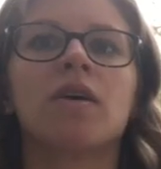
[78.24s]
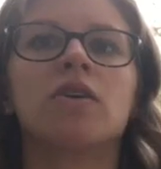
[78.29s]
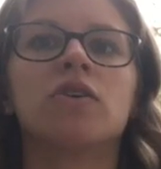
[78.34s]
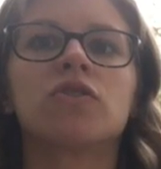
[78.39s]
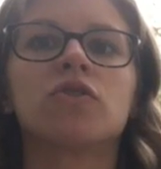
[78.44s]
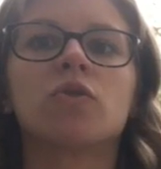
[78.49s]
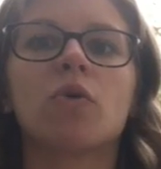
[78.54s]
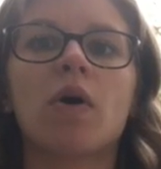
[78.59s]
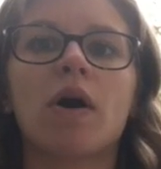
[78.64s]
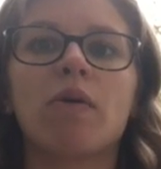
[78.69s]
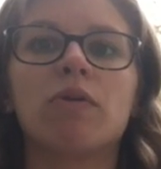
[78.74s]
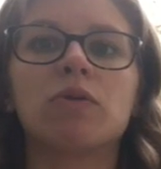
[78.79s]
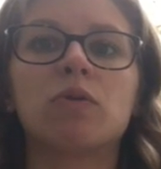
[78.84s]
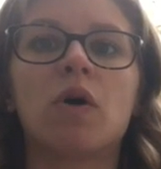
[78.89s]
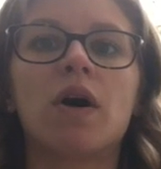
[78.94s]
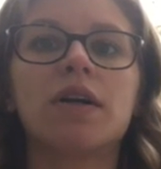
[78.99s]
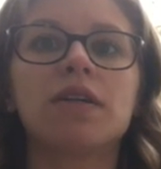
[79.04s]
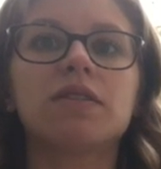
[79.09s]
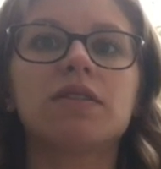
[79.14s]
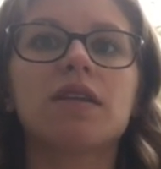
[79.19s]
So I would
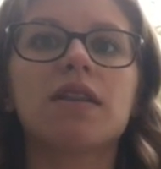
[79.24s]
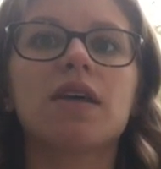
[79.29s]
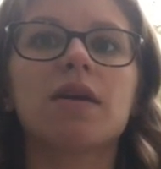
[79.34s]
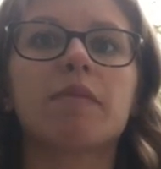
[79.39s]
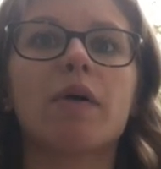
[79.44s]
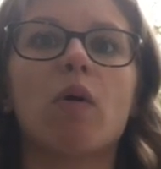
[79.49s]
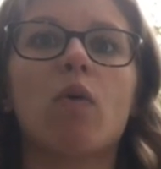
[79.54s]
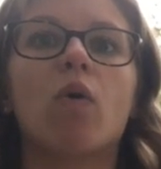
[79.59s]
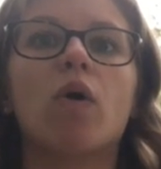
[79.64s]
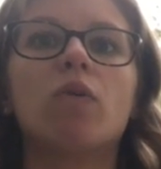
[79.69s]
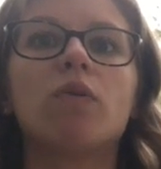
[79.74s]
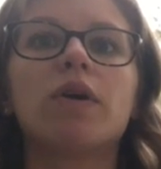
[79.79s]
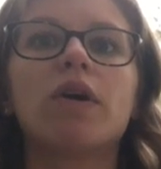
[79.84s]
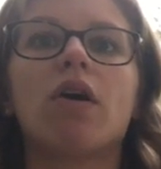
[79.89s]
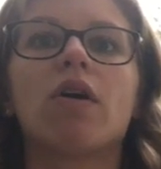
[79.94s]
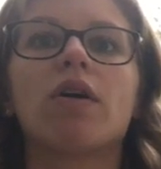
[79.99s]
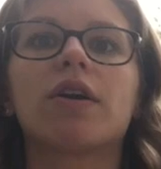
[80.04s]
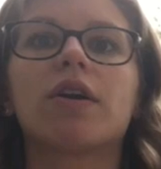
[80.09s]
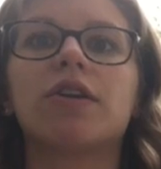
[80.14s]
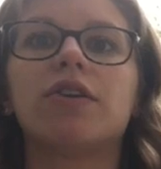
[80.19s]
want us to think about what we
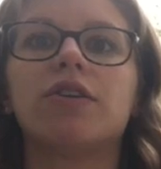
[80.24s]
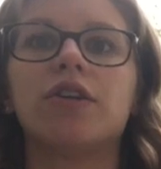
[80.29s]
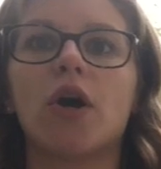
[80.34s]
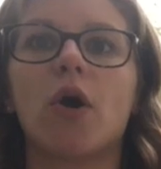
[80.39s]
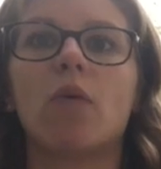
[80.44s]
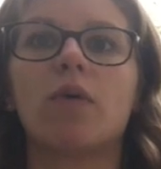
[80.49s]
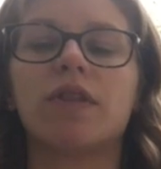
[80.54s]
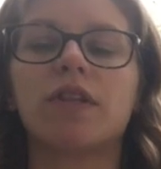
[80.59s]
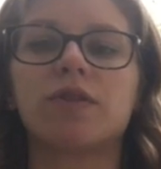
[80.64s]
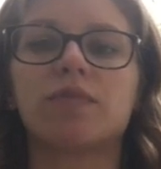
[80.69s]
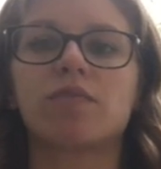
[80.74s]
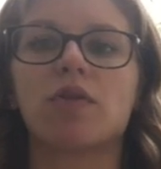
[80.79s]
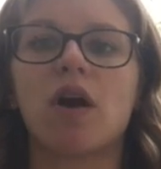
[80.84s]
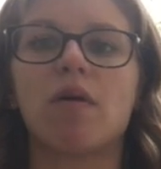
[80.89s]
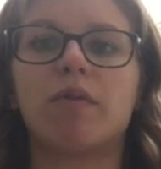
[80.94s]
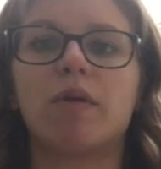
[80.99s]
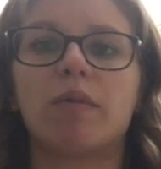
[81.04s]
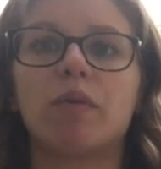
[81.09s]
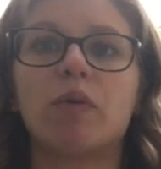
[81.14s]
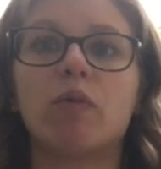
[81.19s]
already know in this
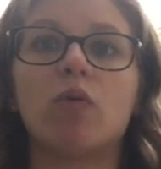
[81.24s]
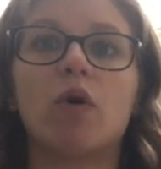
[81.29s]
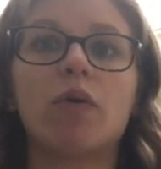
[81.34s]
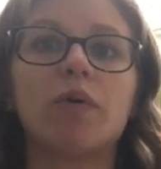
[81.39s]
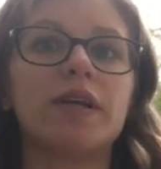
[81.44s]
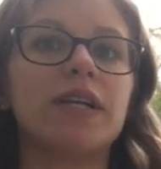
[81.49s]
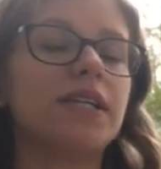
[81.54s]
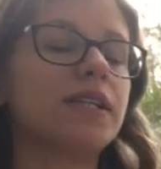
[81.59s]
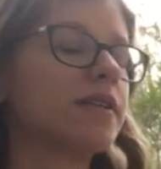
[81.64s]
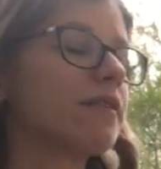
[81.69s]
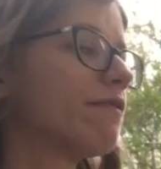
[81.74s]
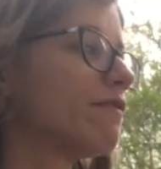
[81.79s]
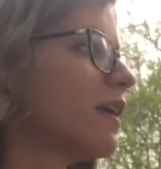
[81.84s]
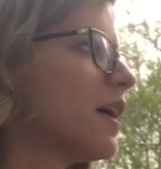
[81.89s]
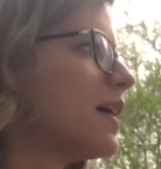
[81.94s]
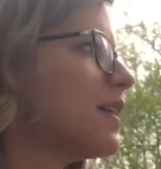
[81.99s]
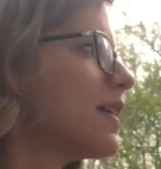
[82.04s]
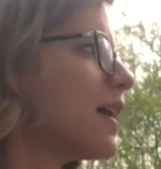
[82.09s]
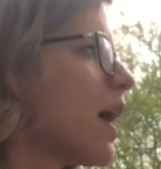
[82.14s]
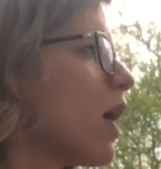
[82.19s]
problem and what we need to
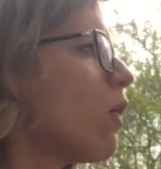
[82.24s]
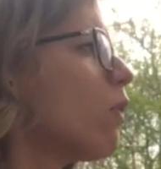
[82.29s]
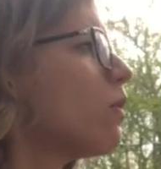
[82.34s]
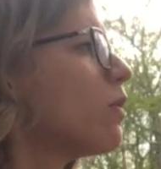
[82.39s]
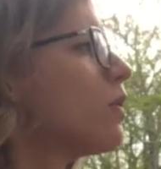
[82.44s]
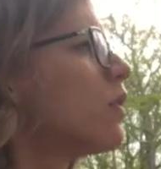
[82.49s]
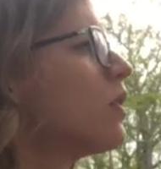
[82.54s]
find out.